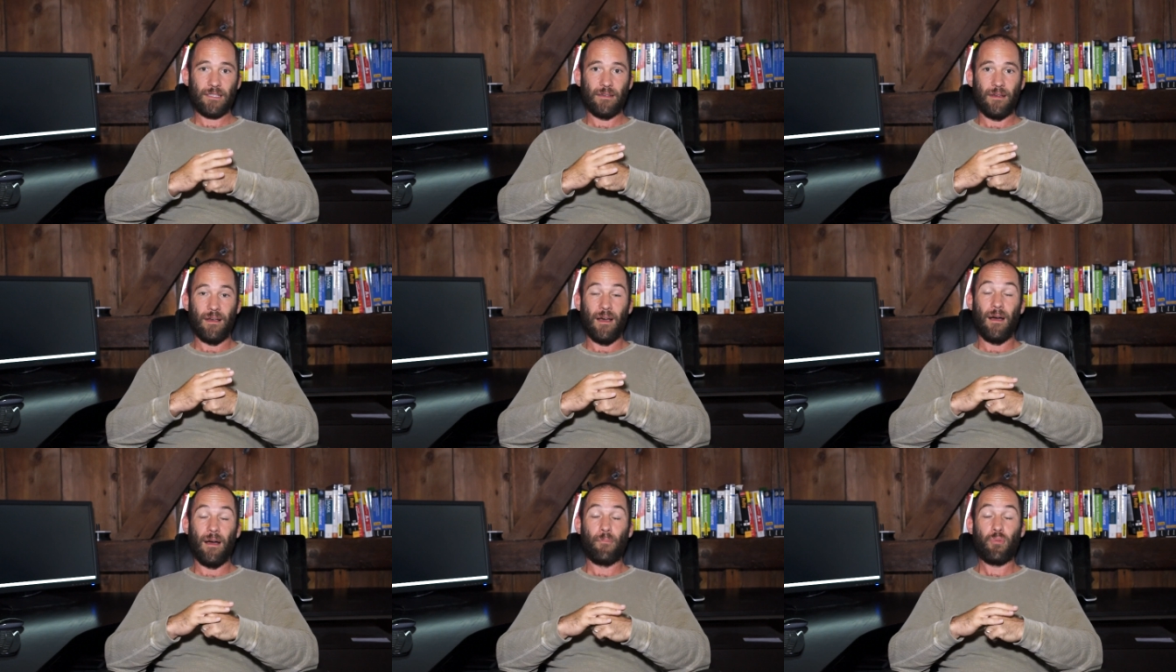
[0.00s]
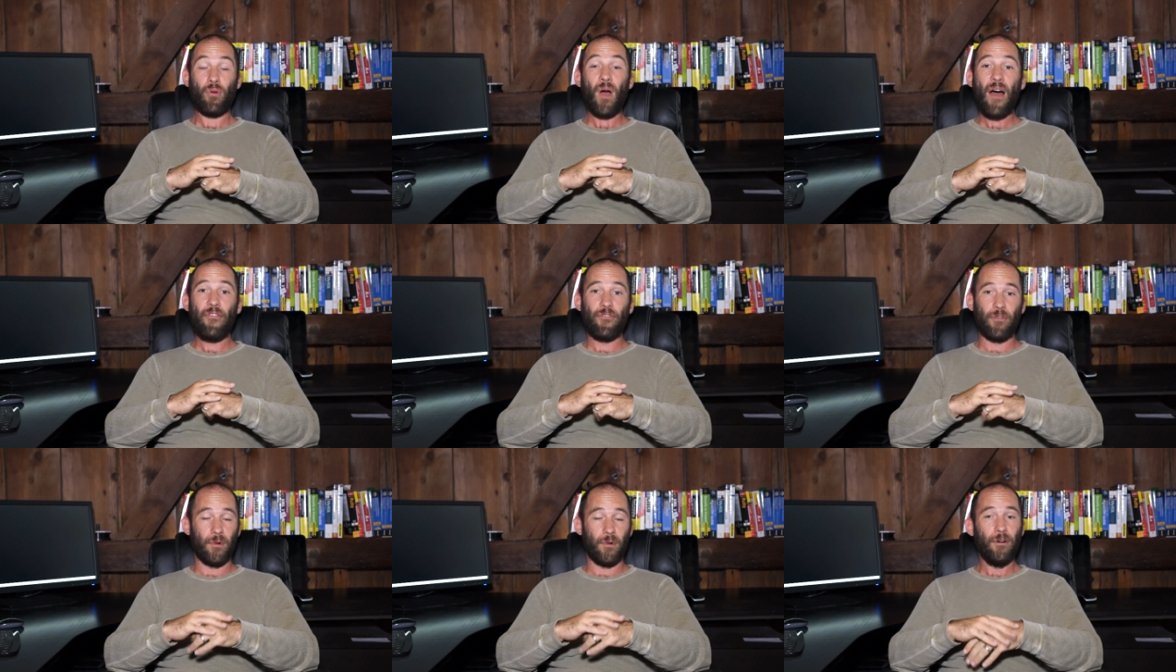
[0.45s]
uh,
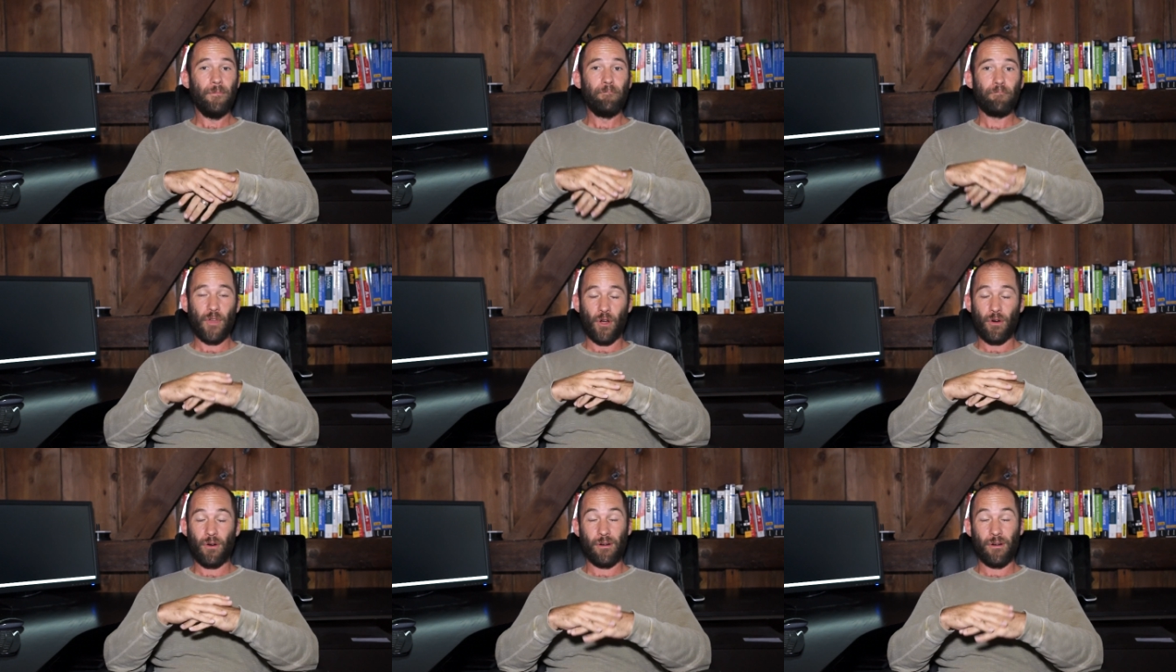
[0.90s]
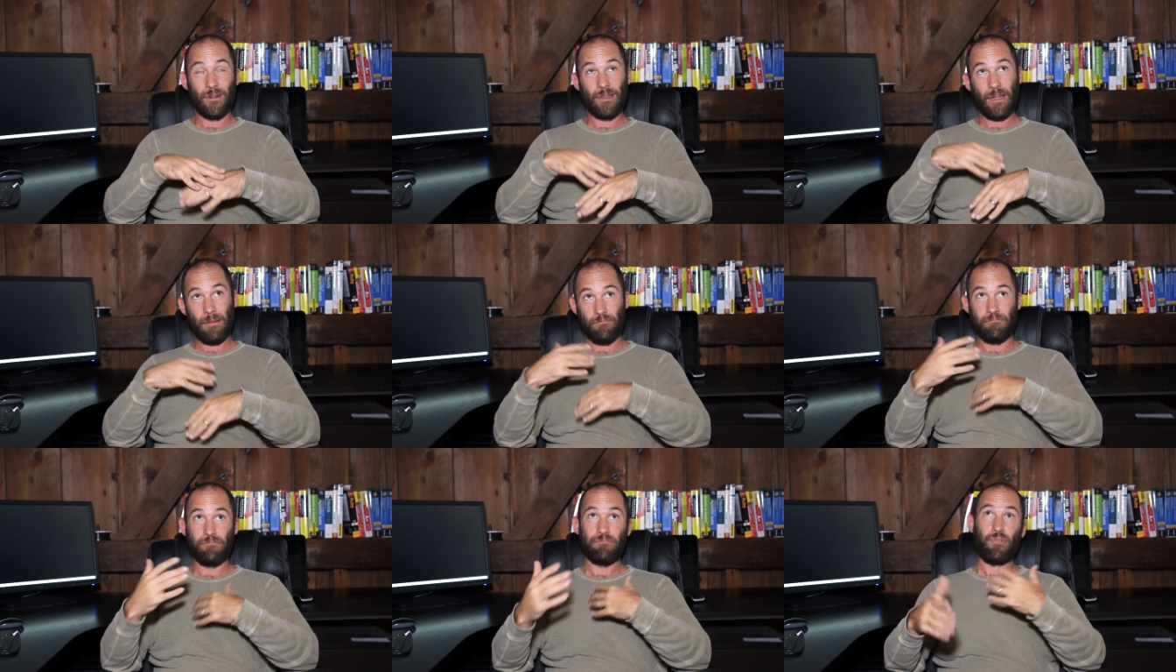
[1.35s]
profitable, or, or
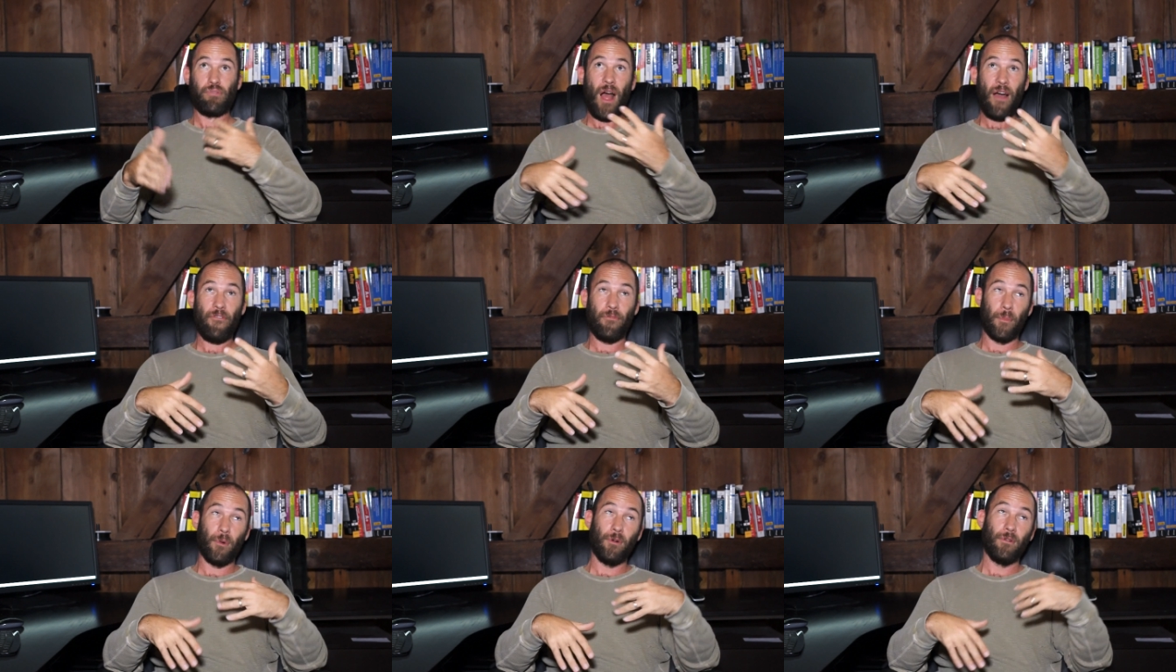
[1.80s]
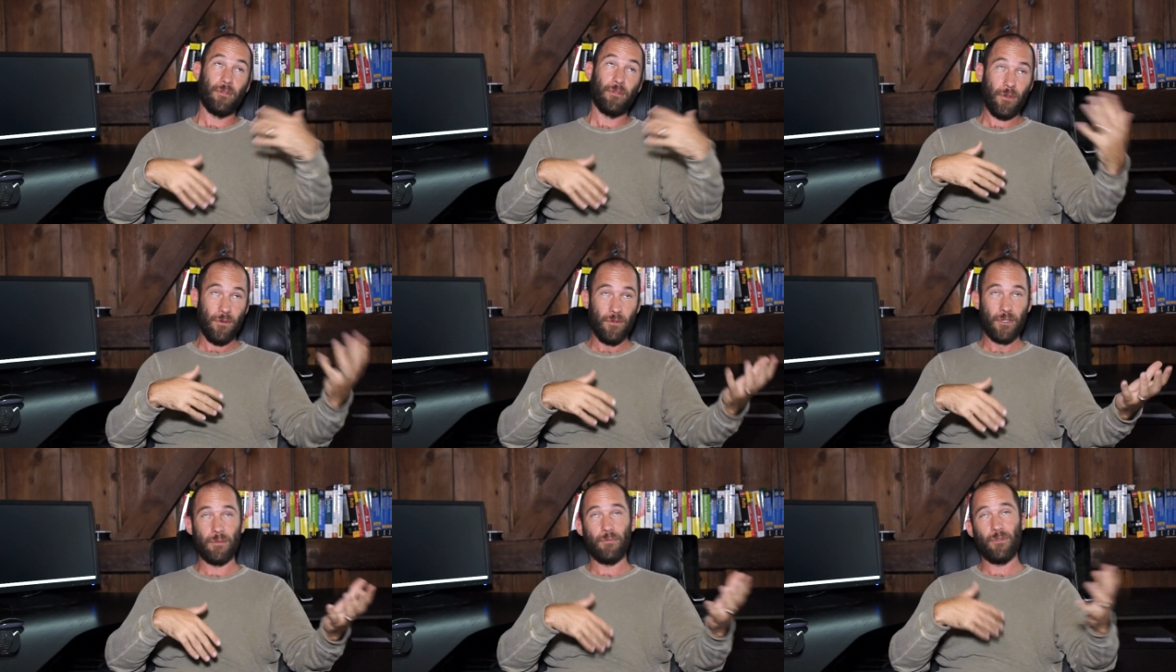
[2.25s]
profitable,
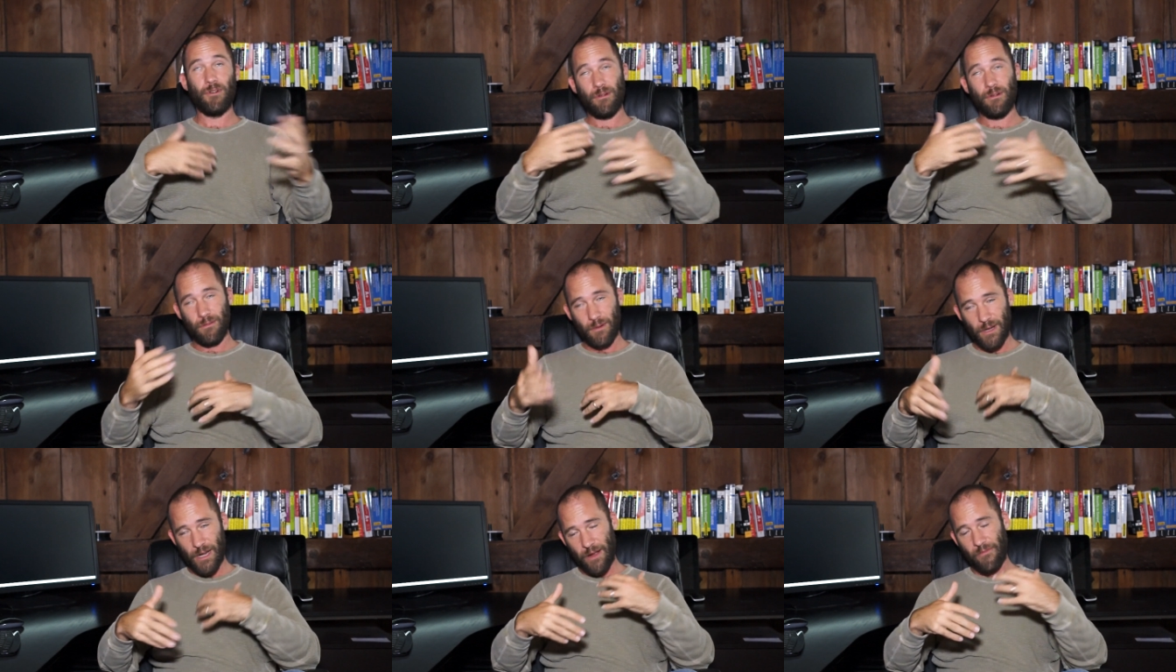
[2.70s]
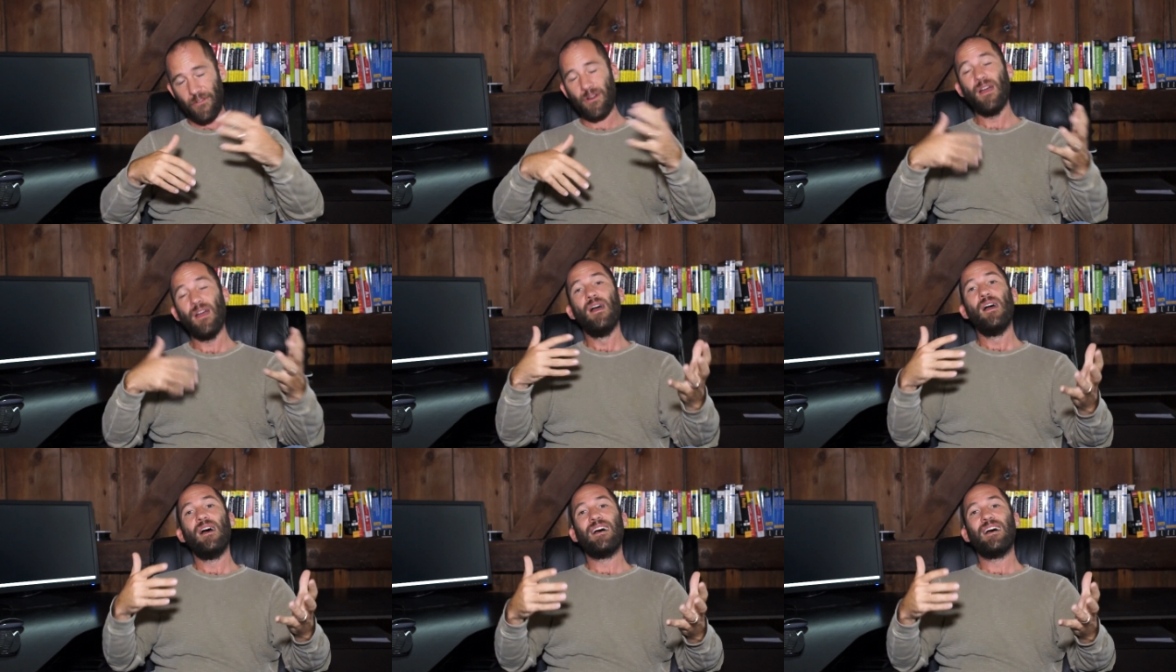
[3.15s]
usable, whatever,